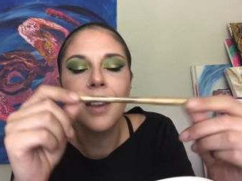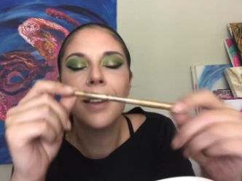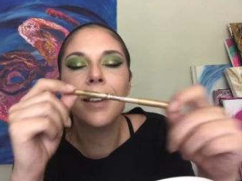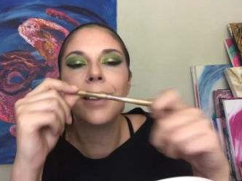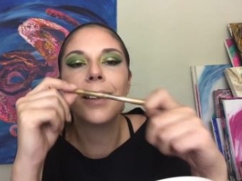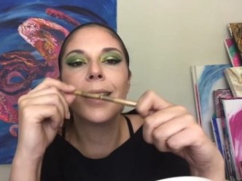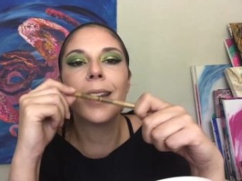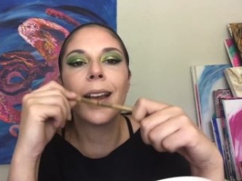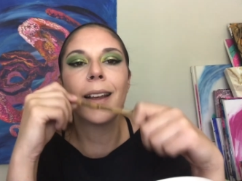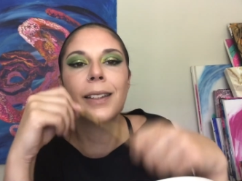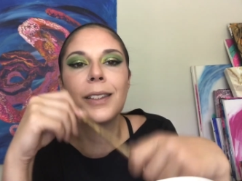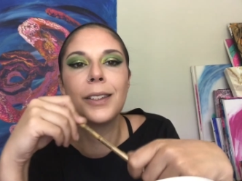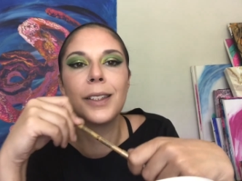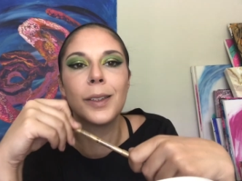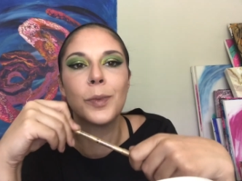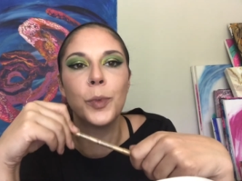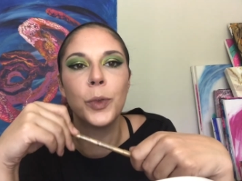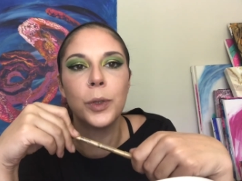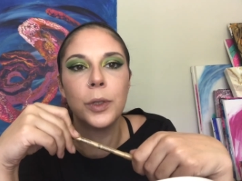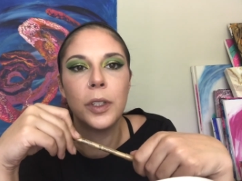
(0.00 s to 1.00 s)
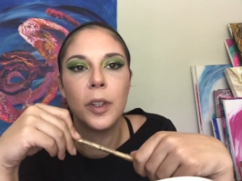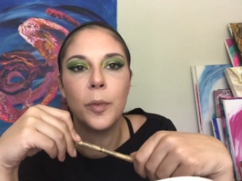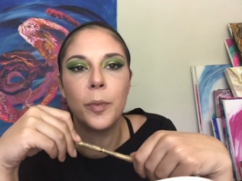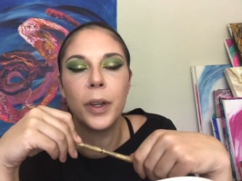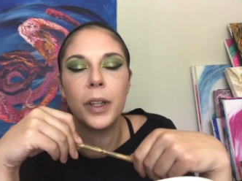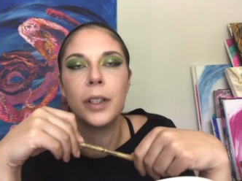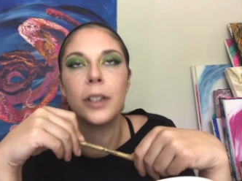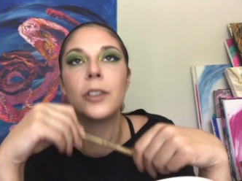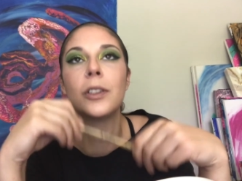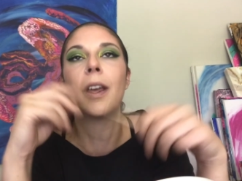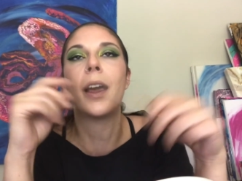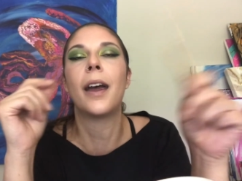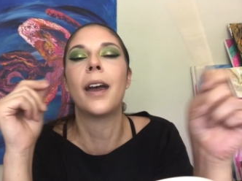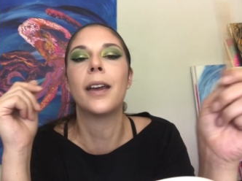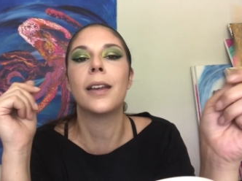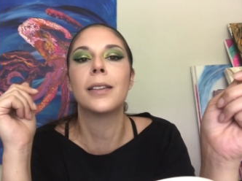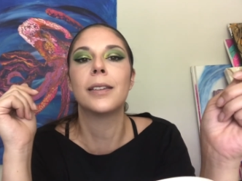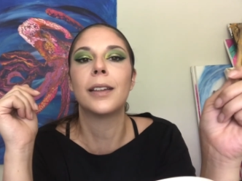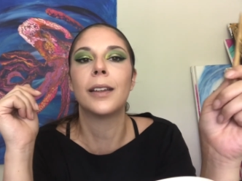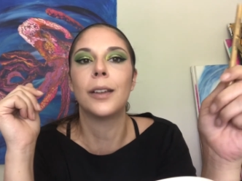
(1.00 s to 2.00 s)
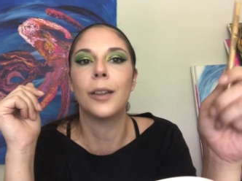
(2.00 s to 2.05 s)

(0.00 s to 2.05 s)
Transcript: Yes, this bougie bitch has